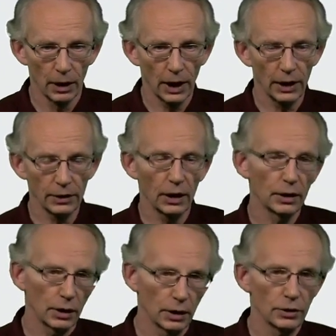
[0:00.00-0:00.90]
And in
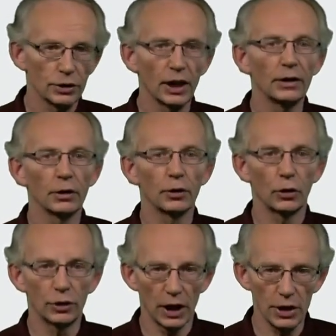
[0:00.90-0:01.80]
the standard
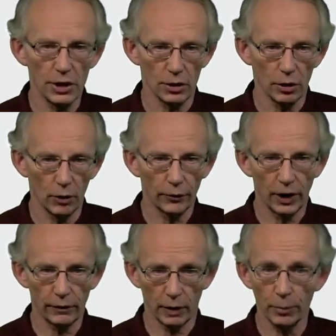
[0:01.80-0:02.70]
notation of
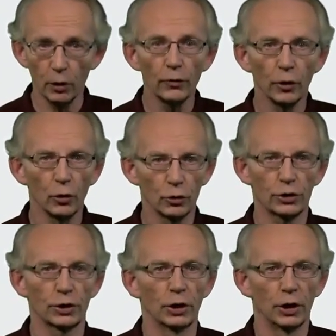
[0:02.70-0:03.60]
giving proof
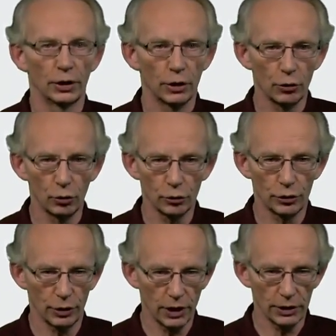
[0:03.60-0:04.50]
rules, the
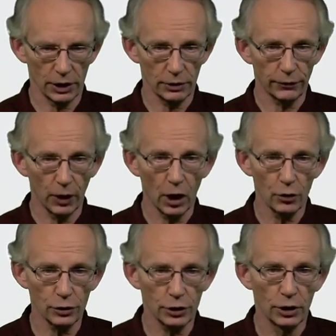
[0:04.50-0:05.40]
rules reads as
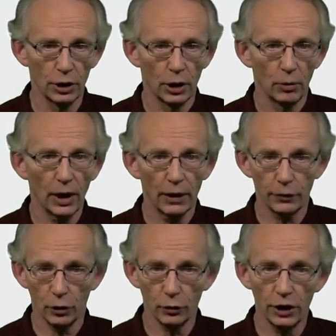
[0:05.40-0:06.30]
follows. We have
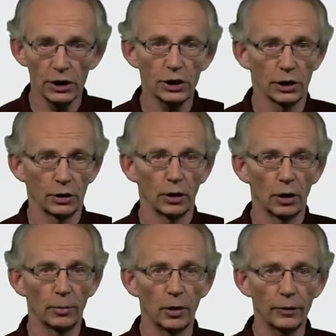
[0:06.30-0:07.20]
the condition
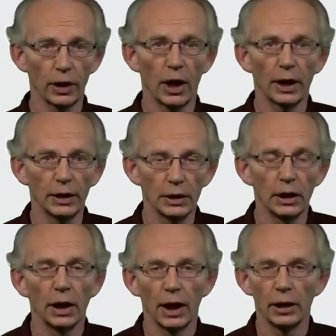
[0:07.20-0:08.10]
above a line,
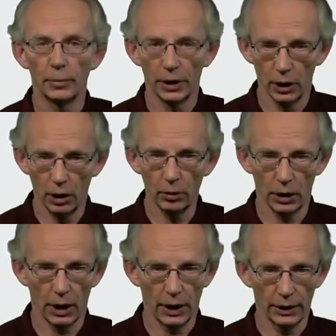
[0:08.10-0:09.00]
and below a
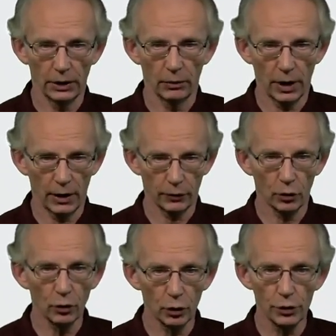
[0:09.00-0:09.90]
line we have the
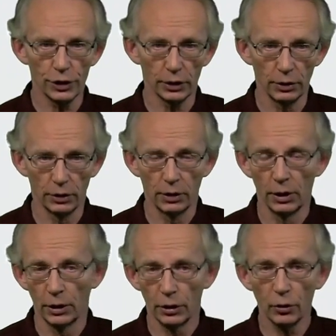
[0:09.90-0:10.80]
conclusion.
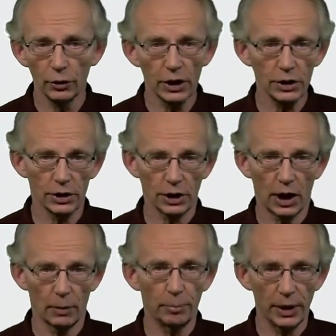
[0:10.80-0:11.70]
The conditions
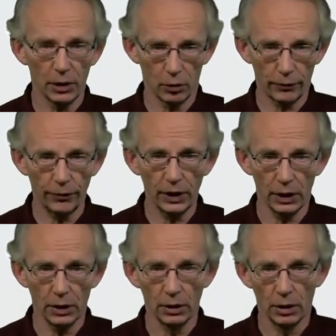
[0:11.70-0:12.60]
are p or
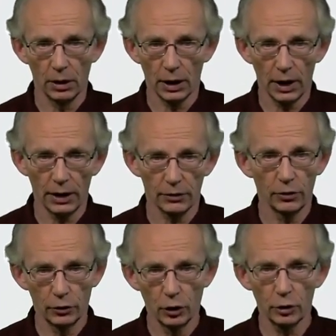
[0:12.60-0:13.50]
v and
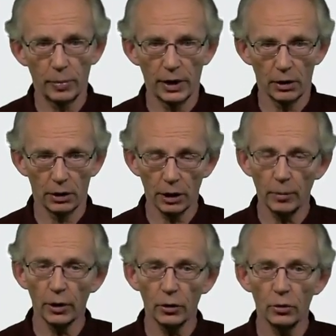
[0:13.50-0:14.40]
not p or
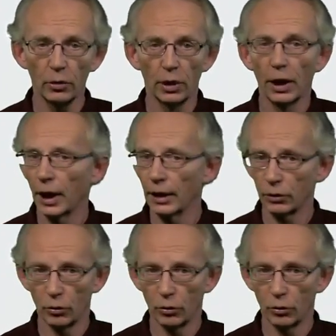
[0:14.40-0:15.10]
w, and the